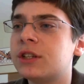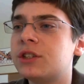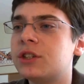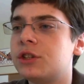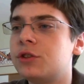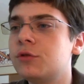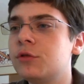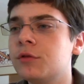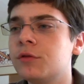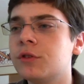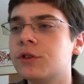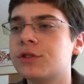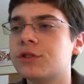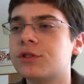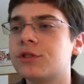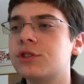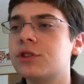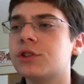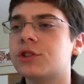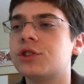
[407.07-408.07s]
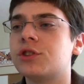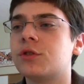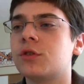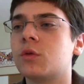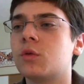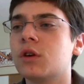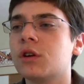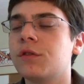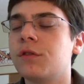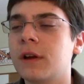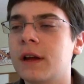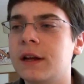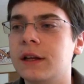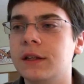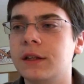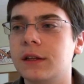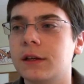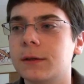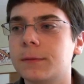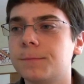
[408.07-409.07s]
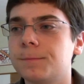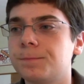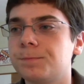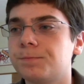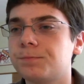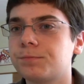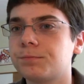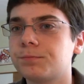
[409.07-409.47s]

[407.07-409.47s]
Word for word: It's a universal search, so it'll work for anything.